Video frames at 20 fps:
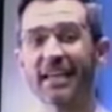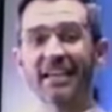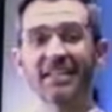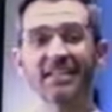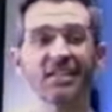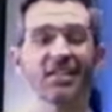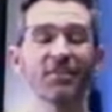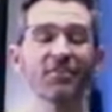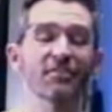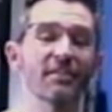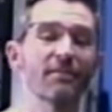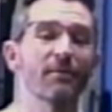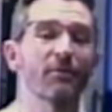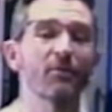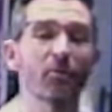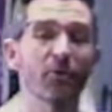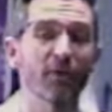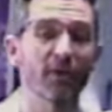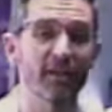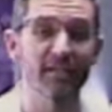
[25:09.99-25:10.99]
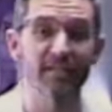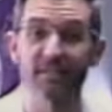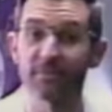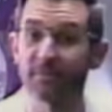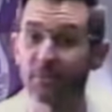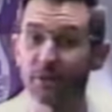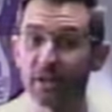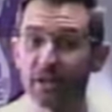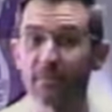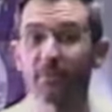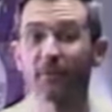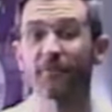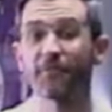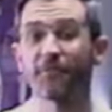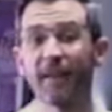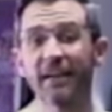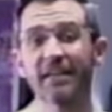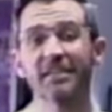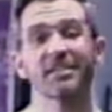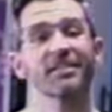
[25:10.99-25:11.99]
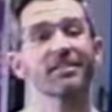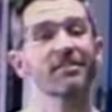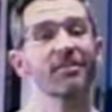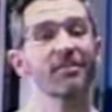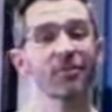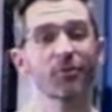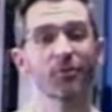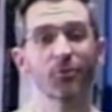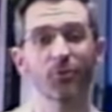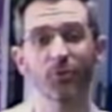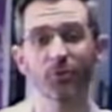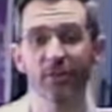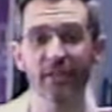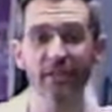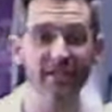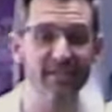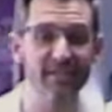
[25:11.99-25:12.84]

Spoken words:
engineers have been working to bring perfection to the crudely